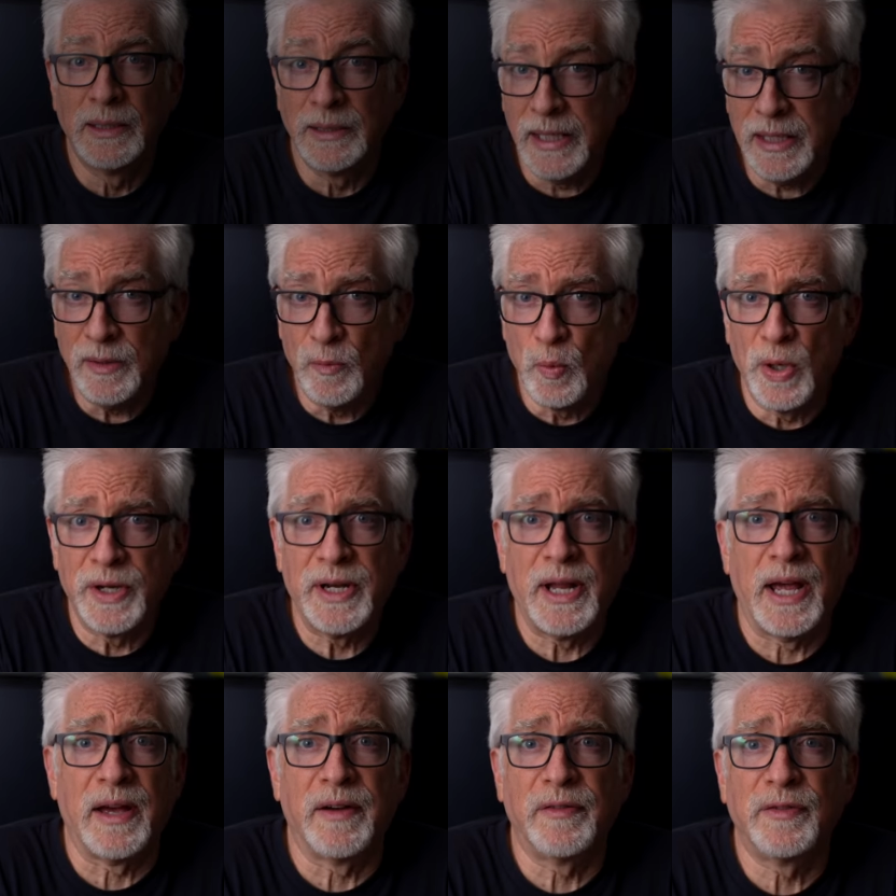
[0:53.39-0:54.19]
Late
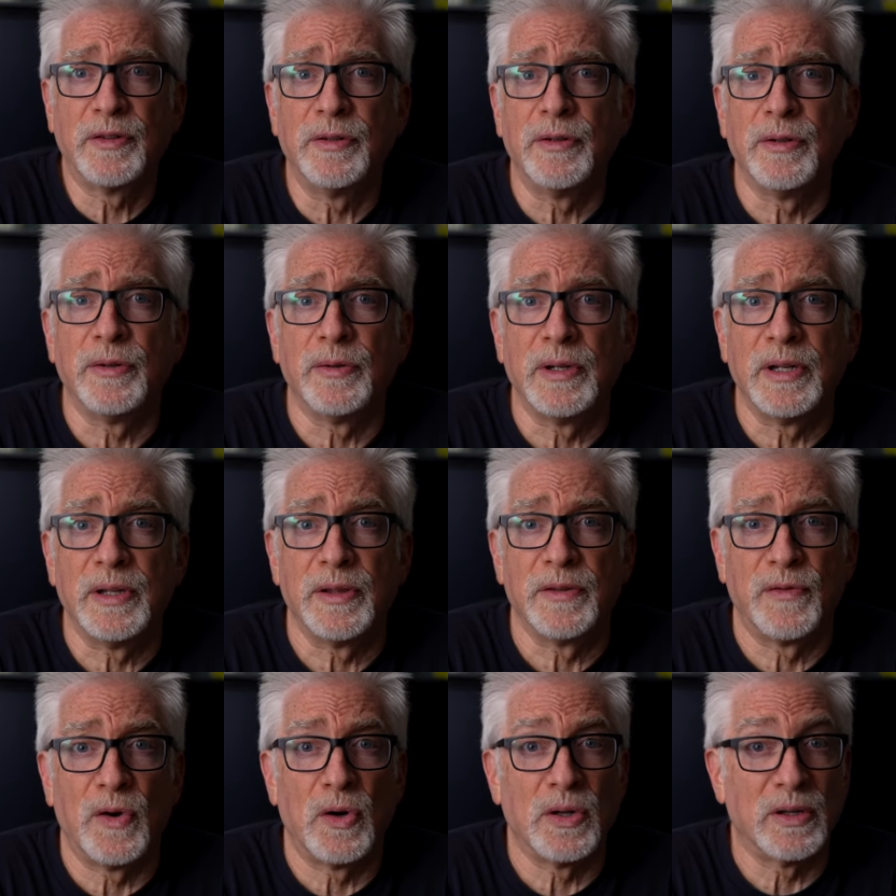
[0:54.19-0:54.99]
one afternoon in
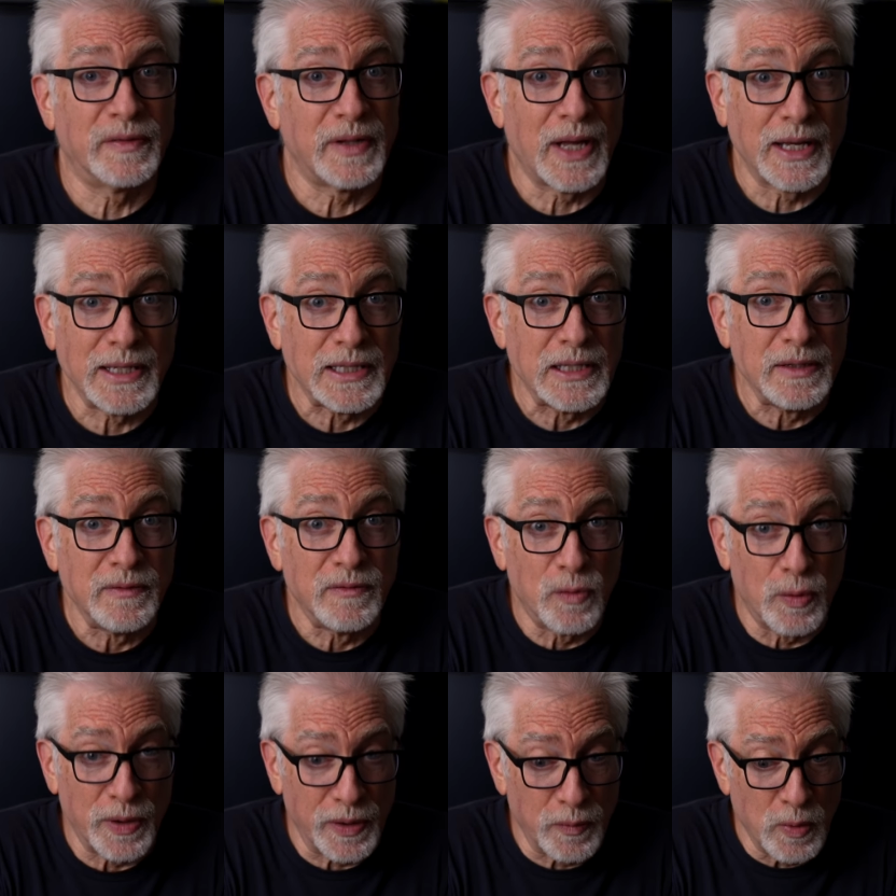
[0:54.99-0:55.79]
the fall of
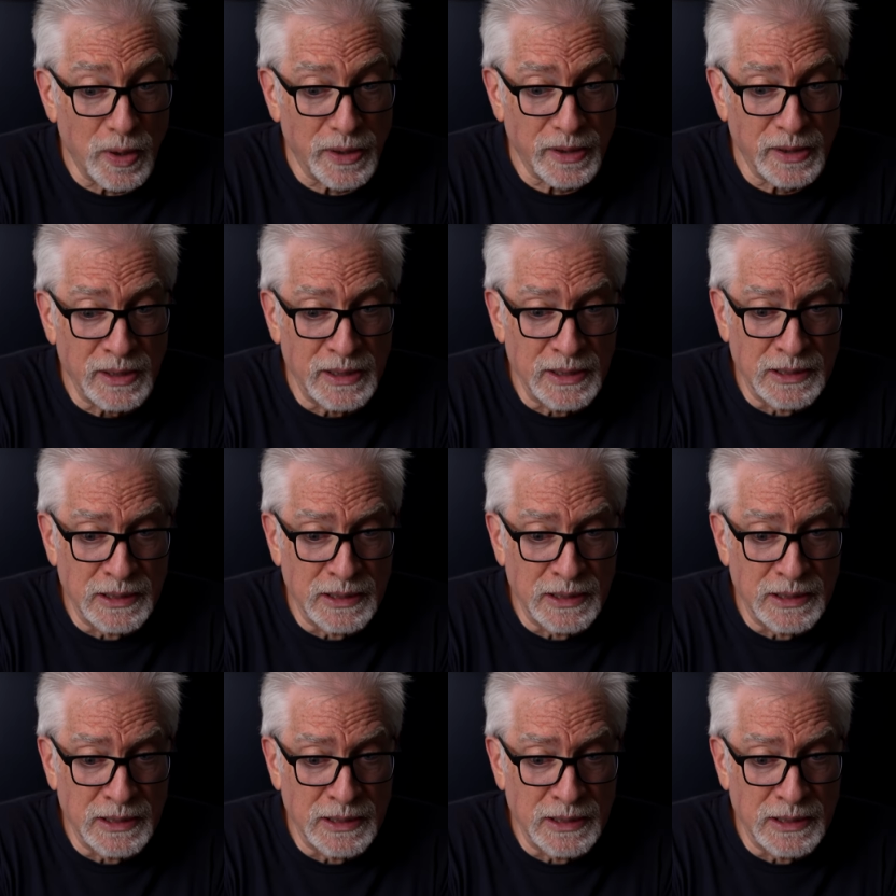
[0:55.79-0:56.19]
1941,